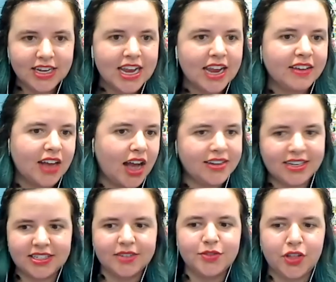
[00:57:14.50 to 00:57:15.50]
in the
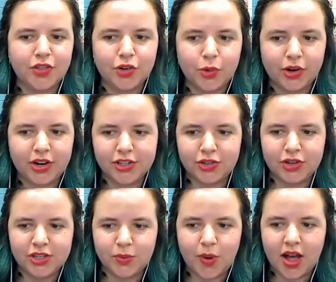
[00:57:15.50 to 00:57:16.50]
context of Southern queer history
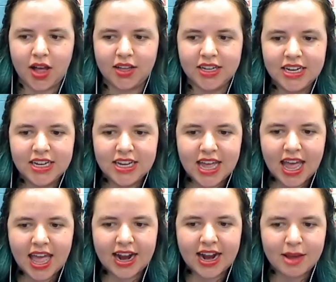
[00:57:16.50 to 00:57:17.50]
as well.
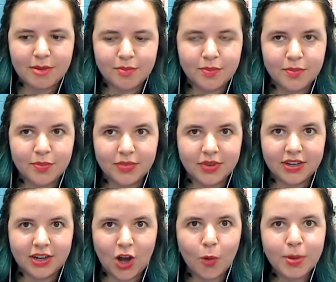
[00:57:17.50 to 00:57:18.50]
And I'm
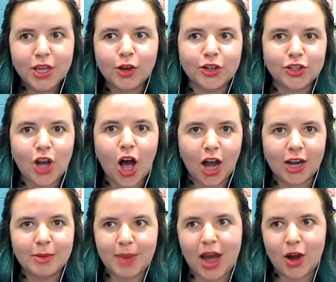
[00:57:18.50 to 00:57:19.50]
hoping you can talk
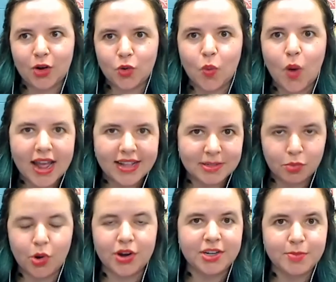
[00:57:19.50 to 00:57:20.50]
about why it's
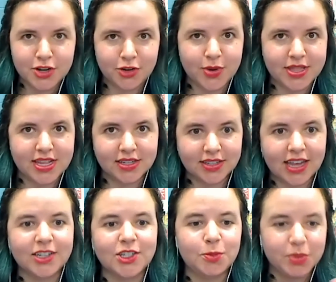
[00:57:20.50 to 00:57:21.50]
important to be doing this,
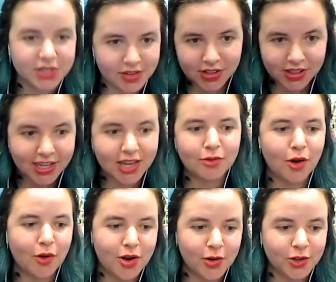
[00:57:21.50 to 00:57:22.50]
like specifically in
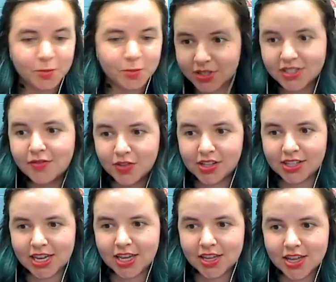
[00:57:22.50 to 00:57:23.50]
Roanoke,
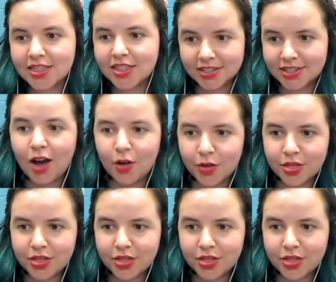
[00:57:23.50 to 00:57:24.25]
specifically in the South.